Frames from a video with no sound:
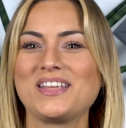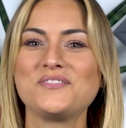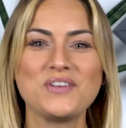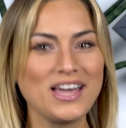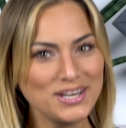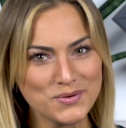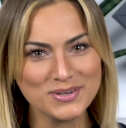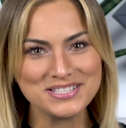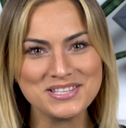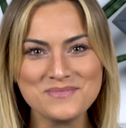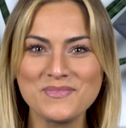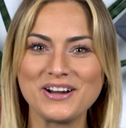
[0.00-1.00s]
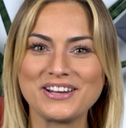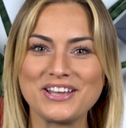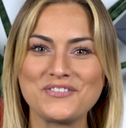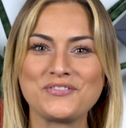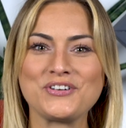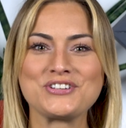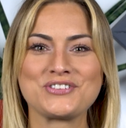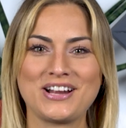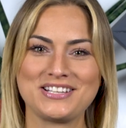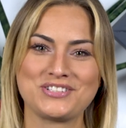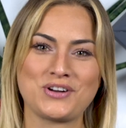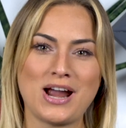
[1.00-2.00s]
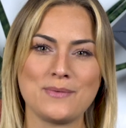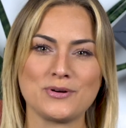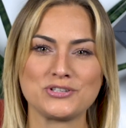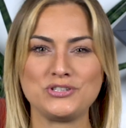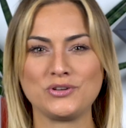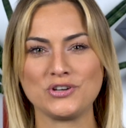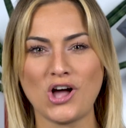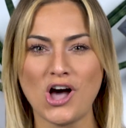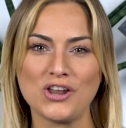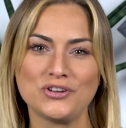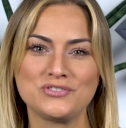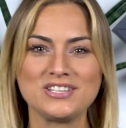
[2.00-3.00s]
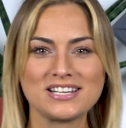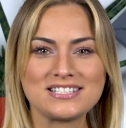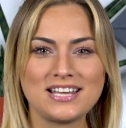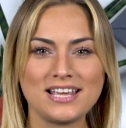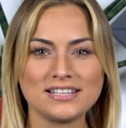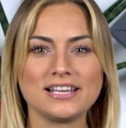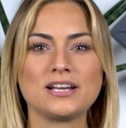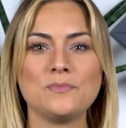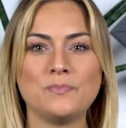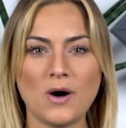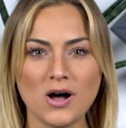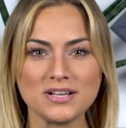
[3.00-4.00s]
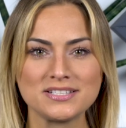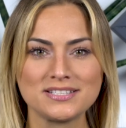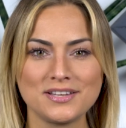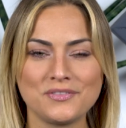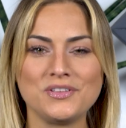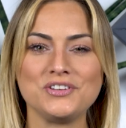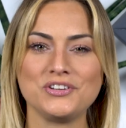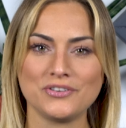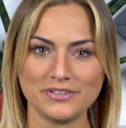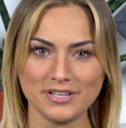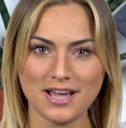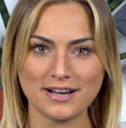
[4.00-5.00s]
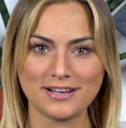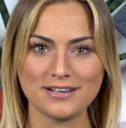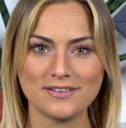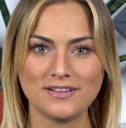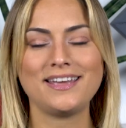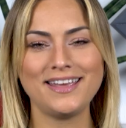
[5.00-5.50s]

If anyone's in the market for a transcriber so you can auto-dictate like a boss, then you're in luck.